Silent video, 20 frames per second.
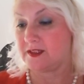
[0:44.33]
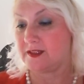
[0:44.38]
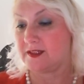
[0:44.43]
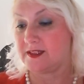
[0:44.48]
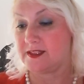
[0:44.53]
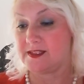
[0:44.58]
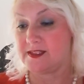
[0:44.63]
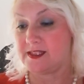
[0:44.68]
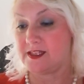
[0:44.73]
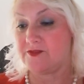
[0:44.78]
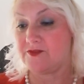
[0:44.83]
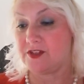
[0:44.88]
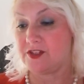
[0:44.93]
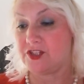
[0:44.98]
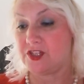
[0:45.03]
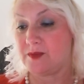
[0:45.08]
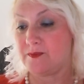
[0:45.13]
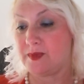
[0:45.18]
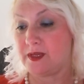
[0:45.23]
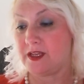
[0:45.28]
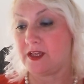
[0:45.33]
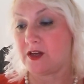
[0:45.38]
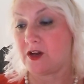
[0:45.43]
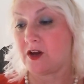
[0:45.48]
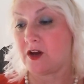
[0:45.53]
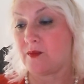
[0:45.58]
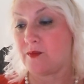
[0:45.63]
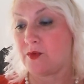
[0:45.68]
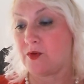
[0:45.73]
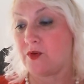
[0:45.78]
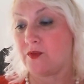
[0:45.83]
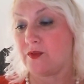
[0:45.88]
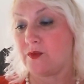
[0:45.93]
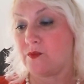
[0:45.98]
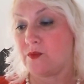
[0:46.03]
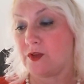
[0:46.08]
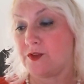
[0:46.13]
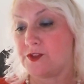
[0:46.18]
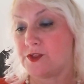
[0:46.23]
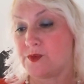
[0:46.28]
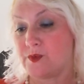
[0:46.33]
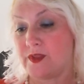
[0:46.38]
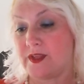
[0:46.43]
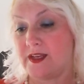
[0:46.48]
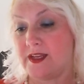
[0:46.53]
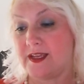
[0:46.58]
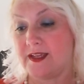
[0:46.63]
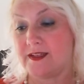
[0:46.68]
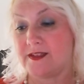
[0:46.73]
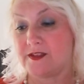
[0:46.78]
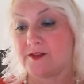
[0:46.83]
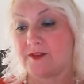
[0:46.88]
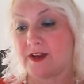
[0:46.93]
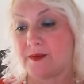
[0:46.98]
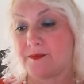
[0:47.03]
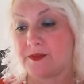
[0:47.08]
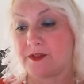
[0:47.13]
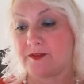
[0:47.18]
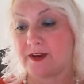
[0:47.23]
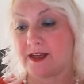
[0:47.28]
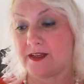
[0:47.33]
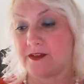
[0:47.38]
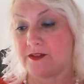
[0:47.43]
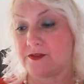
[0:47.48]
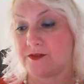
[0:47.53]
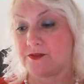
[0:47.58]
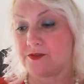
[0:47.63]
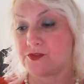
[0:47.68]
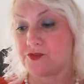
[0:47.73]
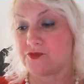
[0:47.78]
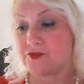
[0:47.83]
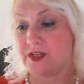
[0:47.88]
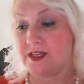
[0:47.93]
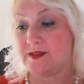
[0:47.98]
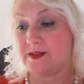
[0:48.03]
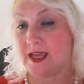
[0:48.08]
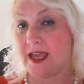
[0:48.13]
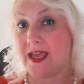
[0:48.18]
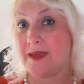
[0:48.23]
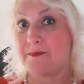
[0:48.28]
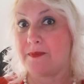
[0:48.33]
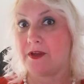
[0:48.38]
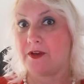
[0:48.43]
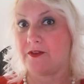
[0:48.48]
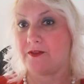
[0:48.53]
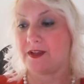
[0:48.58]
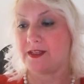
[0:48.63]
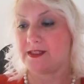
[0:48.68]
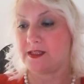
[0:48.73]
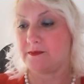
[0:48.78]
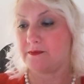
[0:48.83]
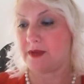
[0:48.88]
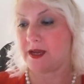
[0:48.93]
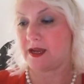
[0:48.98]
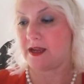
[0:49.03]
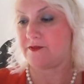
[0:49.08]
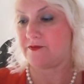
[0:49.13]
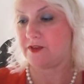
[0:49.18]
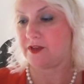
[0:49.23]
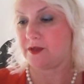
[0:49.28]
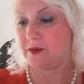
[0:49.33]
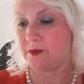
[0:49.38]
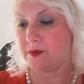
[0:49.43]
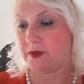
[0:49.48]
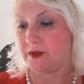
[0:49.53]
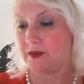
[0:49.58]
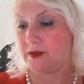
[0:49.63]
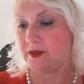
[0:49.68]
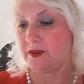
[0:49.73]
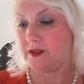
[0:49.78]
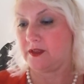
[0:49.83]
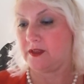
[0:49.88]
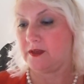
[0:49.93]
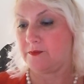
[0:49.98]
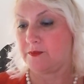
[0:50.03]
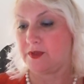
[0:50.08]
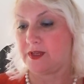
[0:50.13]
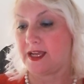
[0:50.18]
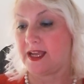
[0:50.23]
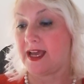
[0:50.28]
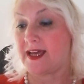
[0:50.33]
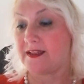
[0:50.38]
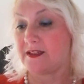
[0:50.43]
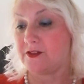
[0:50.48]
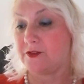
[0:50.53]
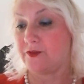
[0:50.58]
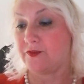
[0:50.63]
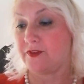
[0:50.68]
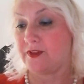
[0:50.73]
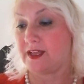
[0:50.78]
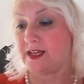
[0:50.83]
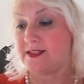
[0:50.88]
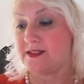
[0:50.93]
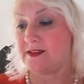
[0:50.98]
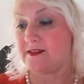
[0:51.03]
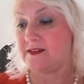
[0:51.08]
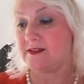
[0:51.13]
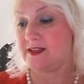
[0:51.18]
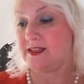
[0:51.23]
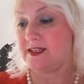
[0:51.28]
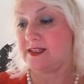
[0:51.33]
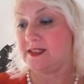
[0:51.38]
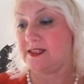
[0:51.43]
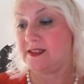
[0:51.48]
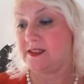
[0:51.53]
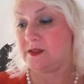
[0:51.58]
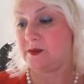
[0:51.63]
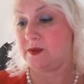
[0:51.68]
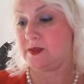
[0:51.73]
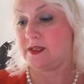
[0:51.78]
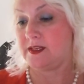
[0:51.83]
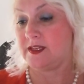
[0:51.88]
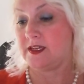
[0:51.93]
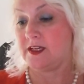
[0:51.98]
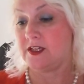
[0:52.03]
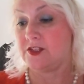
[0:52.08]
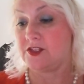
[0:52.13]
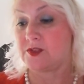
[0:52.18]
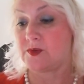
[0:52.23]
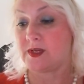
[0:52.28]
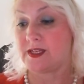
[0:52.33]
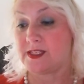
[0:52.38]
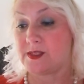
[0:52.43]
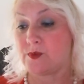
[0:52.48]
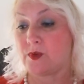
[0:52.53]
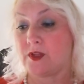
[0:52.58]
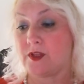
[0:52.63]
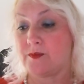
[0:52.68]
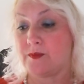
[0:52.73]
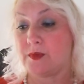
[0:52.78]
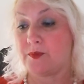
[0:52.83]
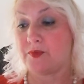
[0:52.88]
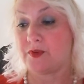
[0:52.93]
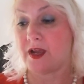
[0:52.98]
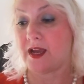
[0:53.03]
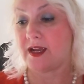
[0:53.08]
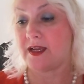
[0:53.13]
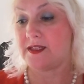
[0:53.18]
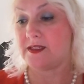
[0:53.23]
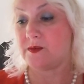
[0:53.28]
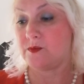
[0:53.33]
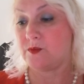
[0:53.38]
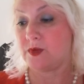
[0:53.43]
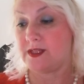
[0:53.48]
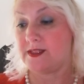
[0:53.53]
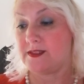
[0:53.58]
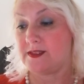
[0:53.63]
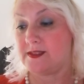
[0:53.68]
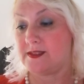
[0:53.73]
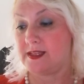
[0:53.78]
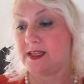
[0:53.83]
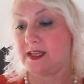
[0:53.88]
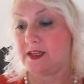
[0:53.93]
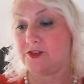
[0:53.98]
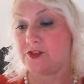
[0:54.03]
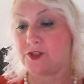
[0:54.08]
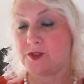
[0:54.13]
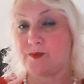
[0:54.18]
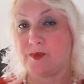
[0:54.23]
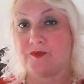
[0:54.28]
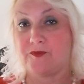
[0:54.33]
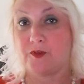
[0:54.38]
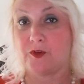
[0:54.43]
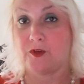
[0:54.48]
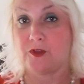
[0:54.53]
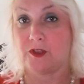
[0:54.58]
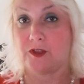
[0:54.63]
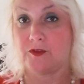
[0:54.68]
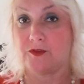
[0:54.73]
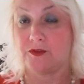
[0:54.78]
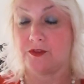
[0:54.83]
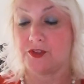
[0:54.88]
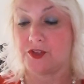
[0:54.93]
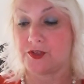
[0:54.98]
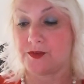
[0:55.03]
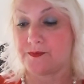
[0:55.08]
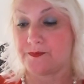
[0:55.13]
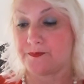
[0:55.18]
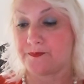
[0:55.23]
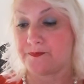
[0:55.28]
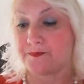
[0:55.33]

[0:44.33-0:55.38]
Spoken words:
Considering she'd been caught more than once with her knickers around her ankles, screamed hypocrite in my view. But I had another letter that needed doing, and so I swallowed my pride and went to see her just before lunch.